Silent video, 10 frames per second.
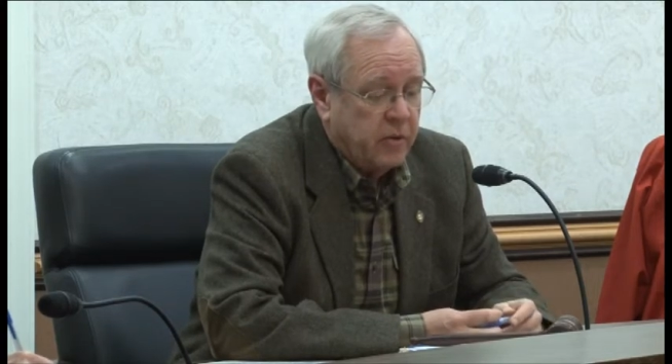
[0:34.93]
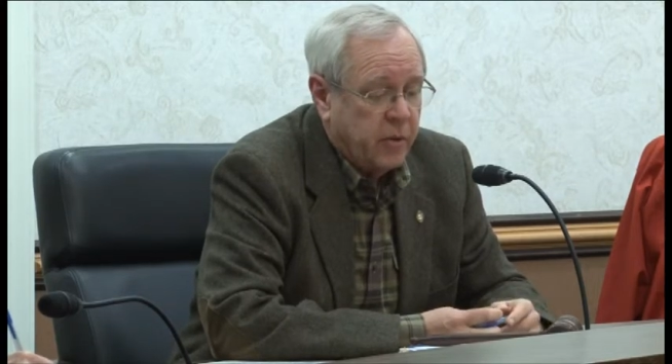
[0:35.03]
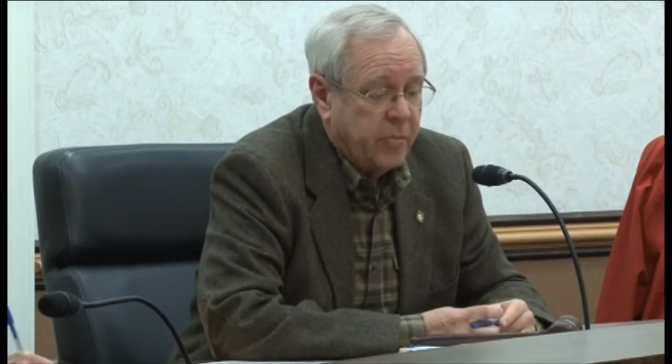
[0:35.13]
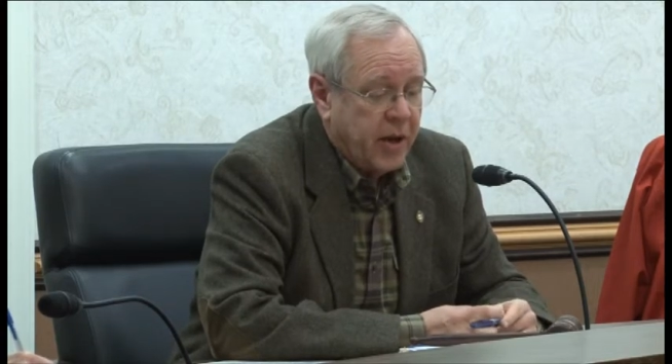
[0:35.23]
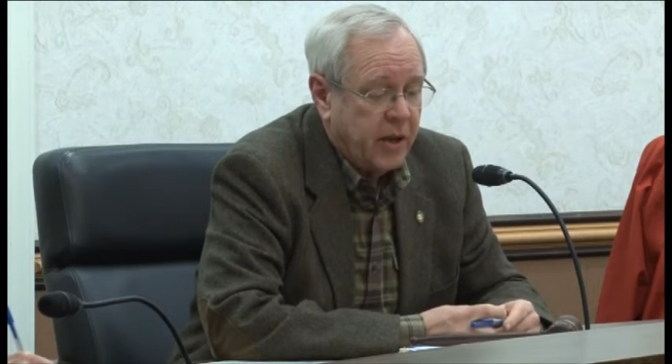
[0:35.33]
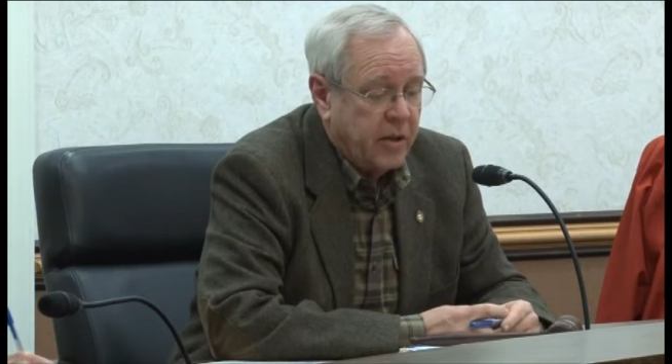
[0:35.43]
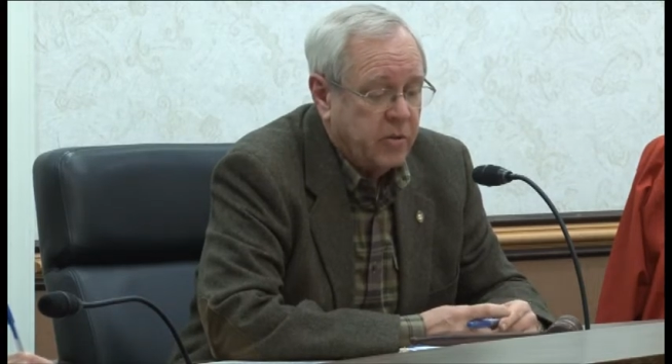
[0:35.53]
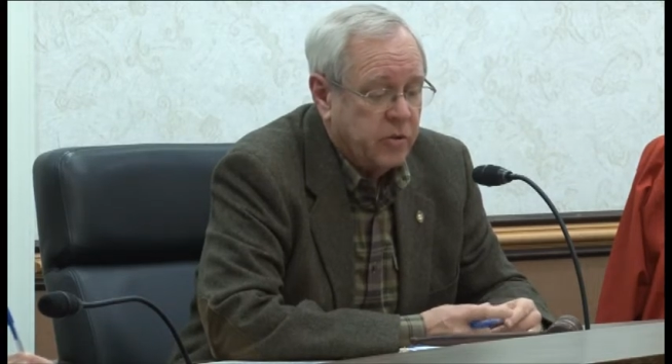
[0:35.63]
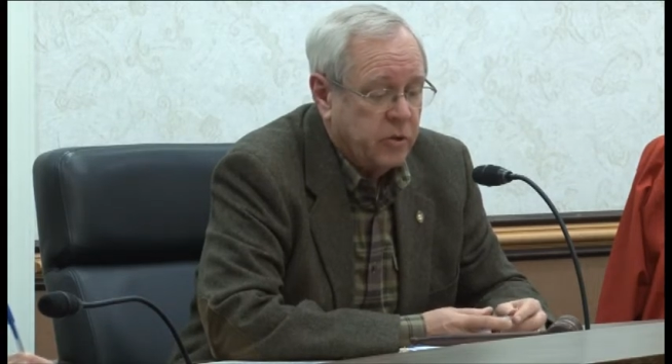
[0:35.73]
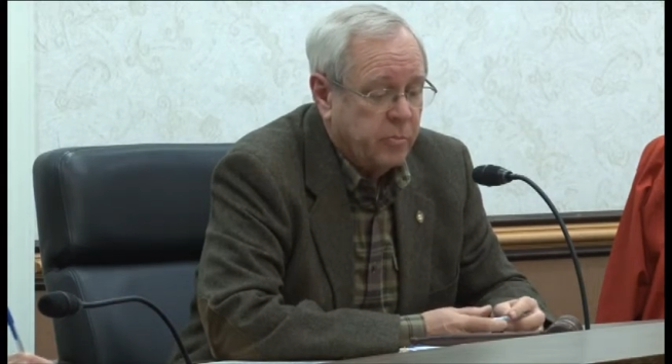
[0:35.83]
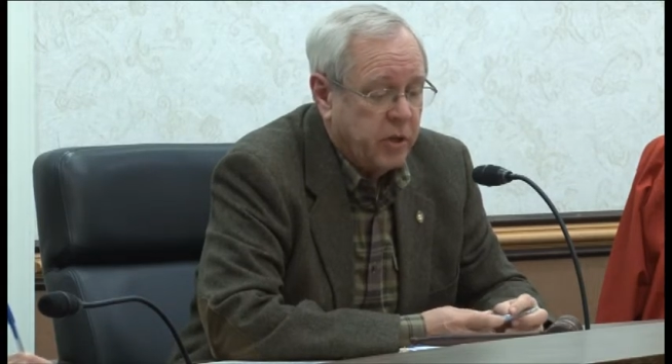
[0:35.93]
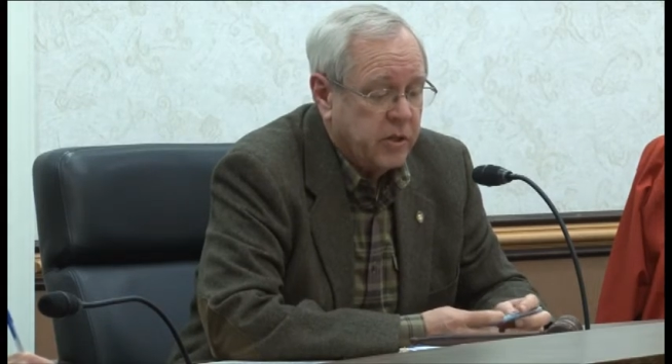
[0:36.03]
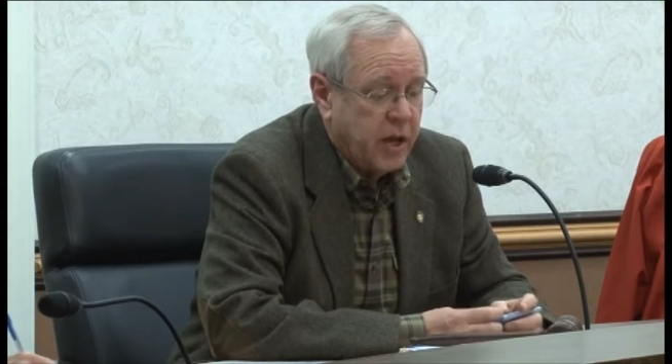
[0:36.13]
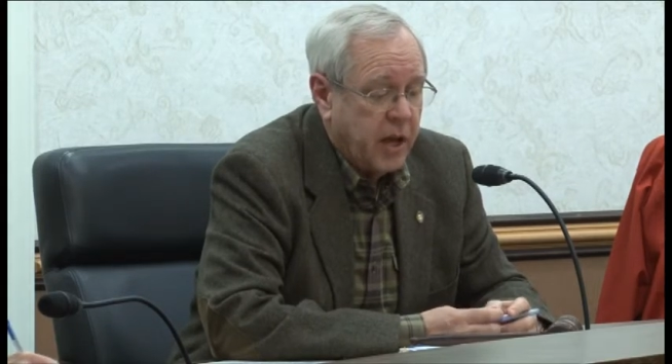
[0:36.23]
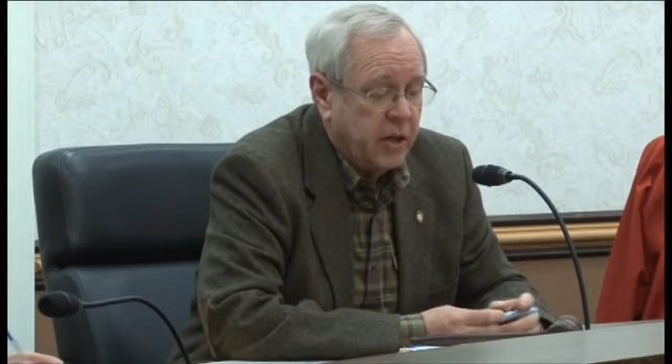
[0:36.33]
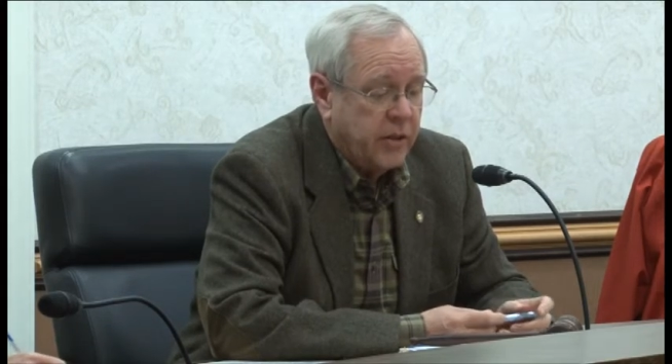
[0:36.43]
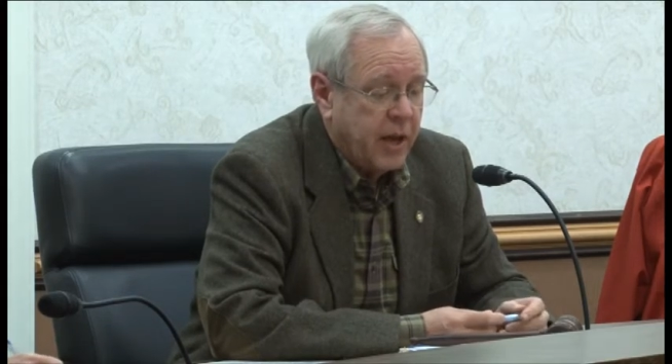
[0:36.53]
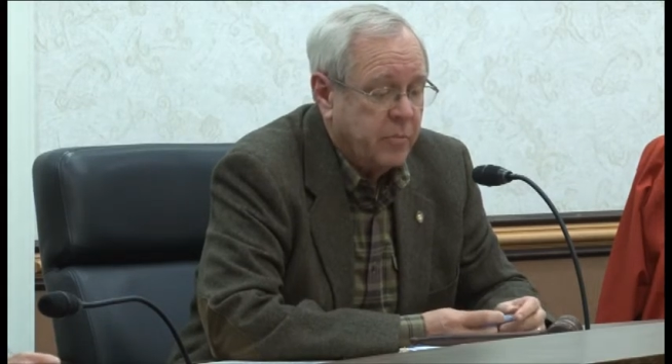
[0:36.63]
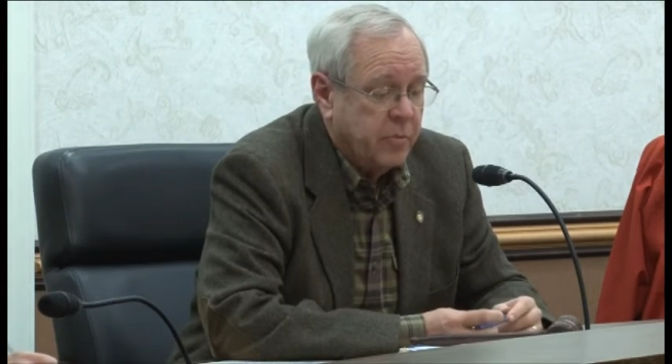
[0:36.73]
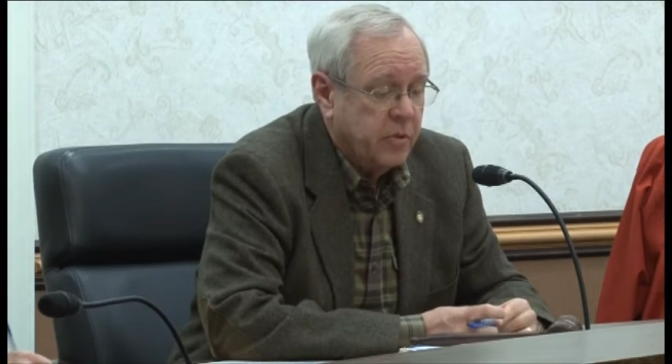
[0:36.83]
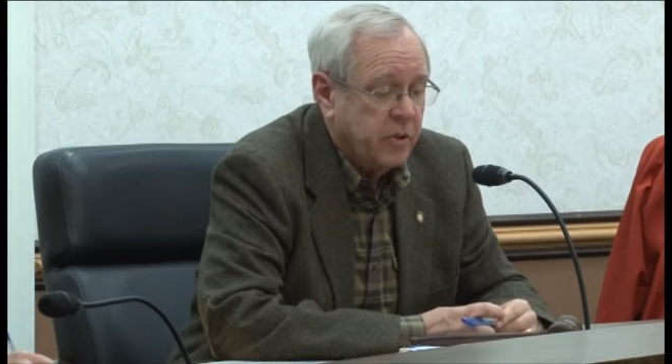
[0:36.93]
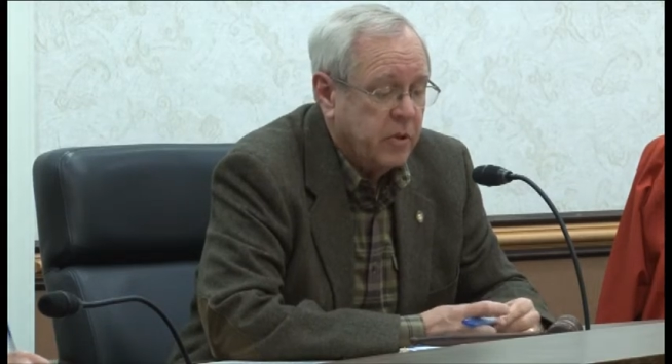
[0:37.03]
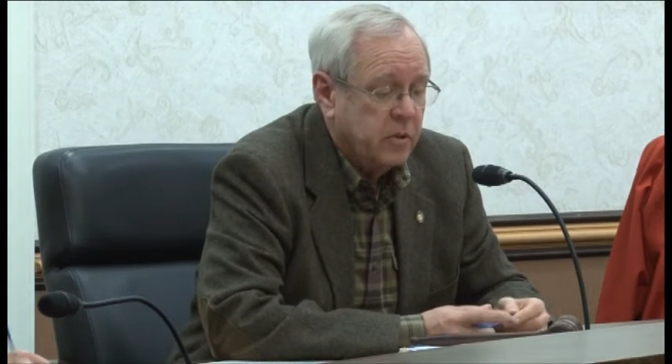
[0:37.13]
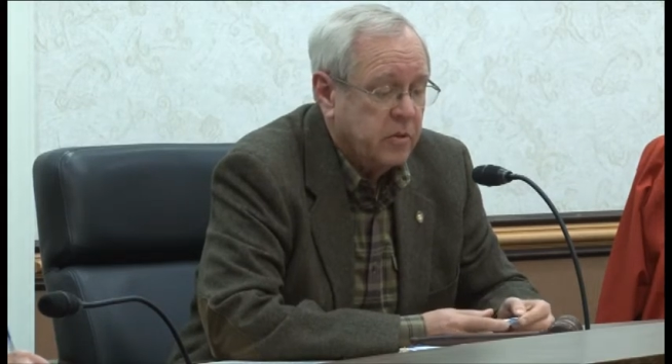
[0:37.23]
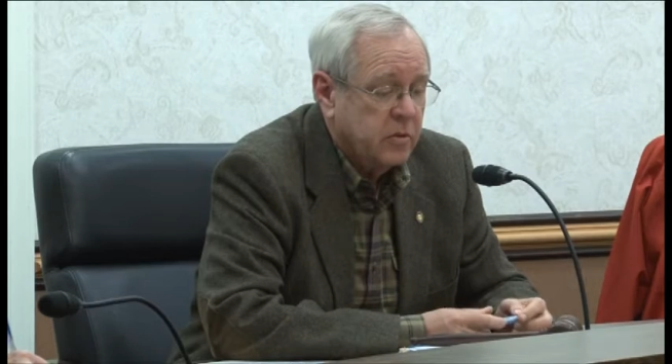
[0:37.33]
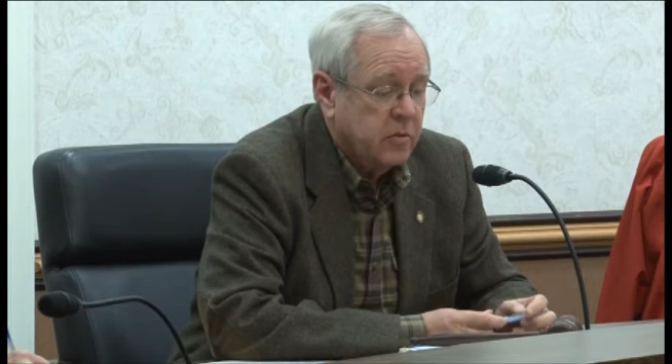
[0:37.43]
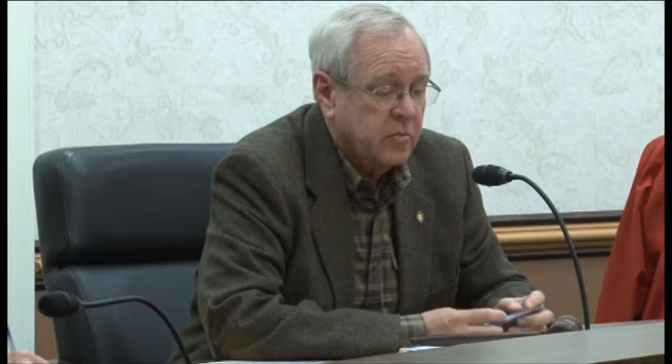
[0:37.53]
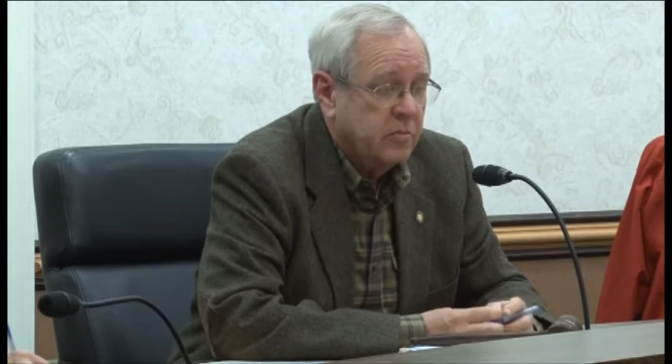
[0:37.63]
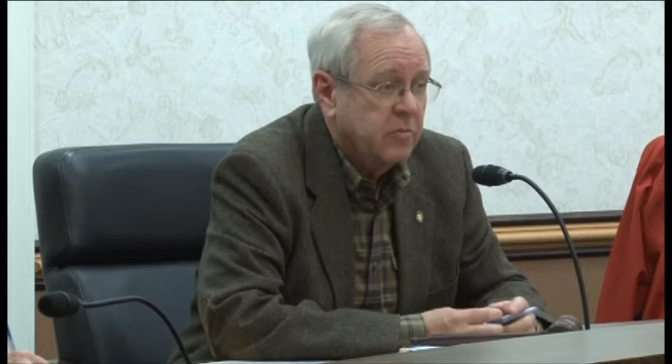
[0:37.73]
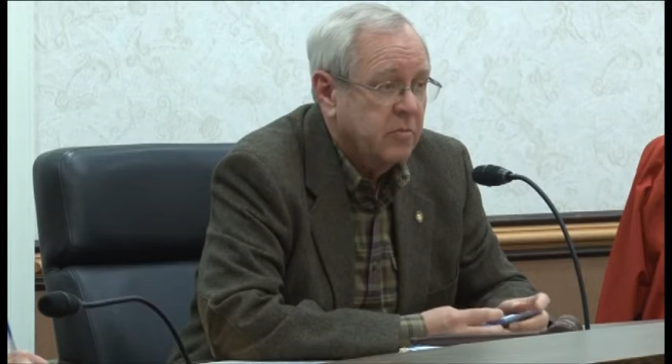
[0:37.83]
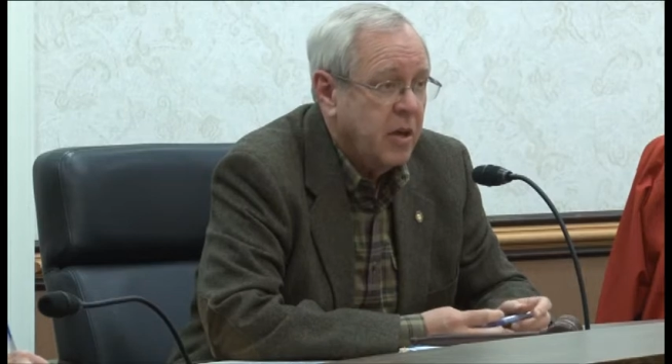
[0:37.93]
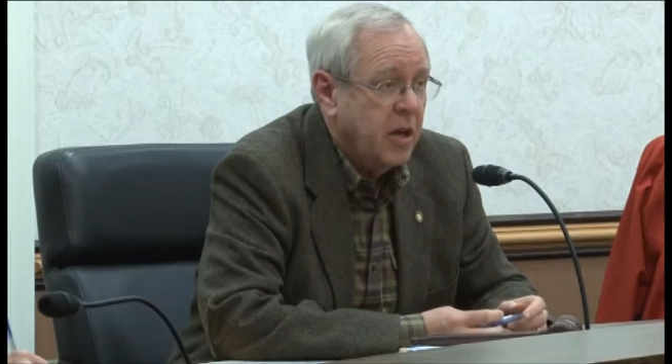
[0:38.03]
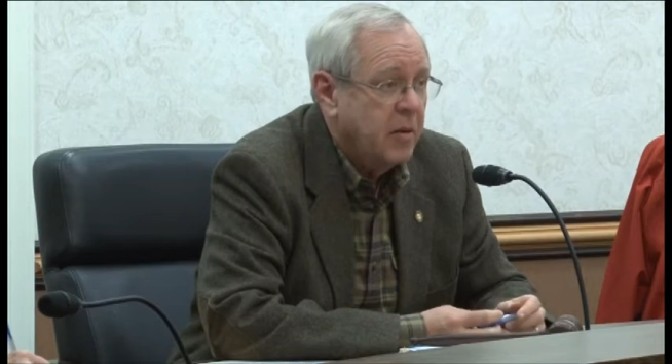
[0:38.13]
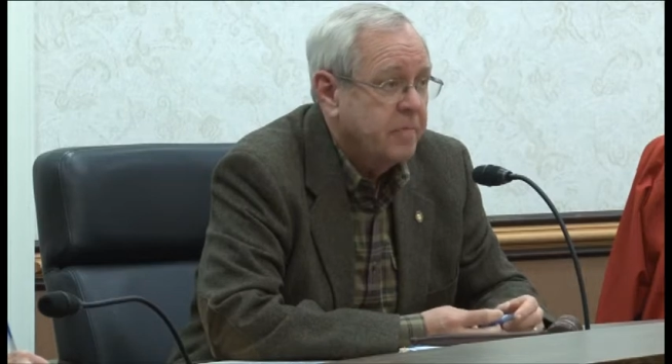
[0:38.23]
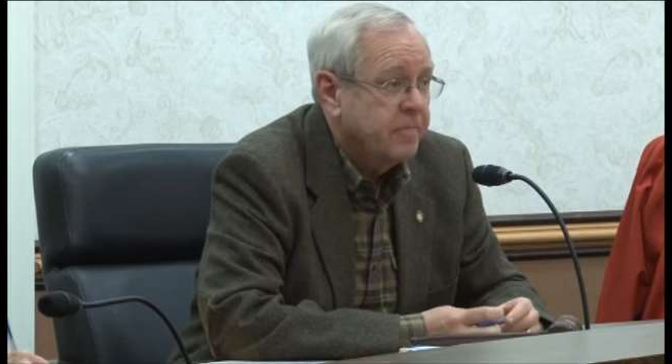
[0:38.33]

of the body should preside, and that is me,